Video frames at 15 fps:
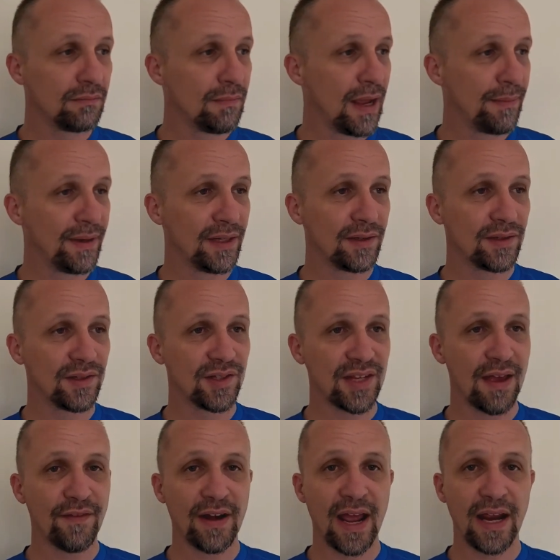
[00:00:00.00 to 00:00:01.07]
maybe
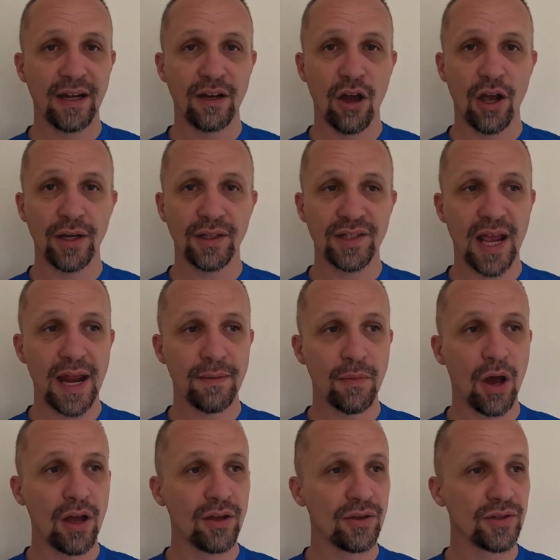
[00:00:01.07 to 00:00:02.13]
7, 8, 9, 10
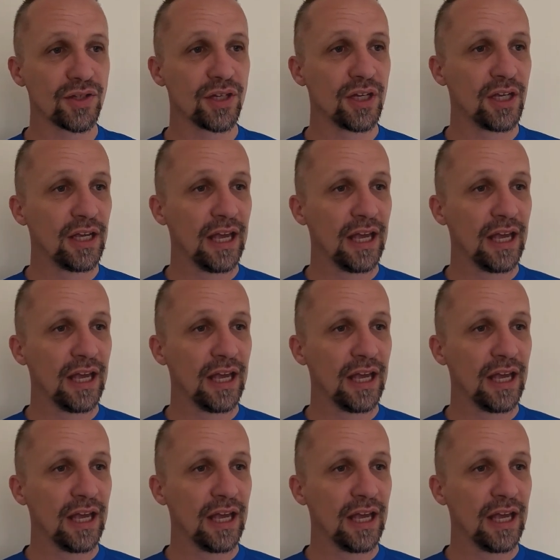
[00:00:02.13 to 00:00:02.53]
miles.